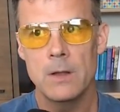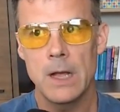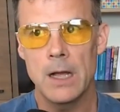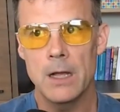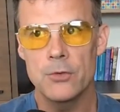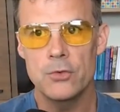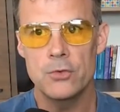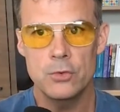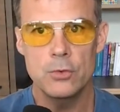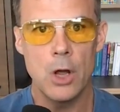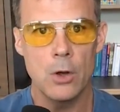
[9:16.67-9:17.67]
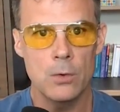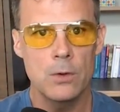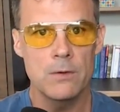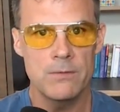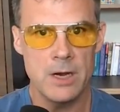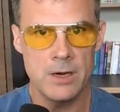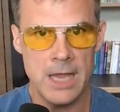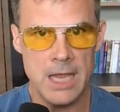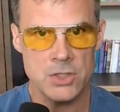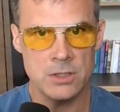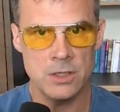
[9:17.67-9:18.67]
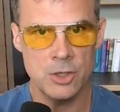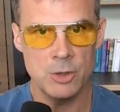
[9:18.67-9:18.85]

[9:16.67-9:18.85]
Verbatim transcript: uh, pseudo variation in